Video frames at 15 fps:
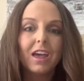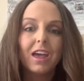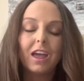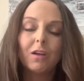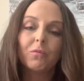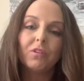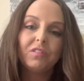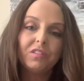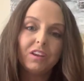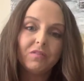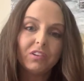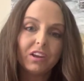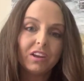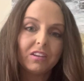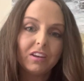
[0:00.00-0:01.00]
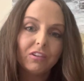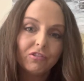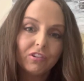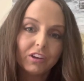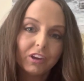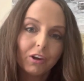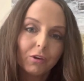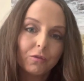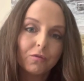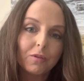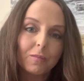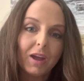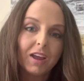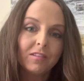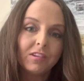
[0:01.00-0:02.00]
and received a condition code
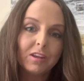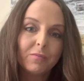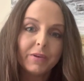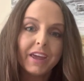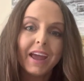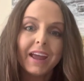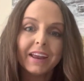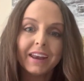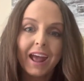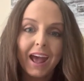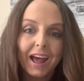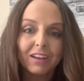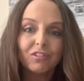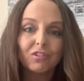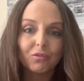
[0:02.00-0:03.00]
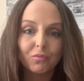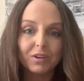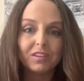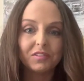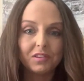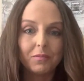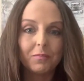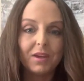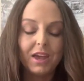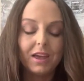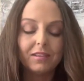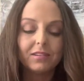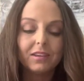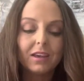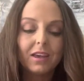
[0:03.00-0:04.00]
from EdTPA and had to resubmit.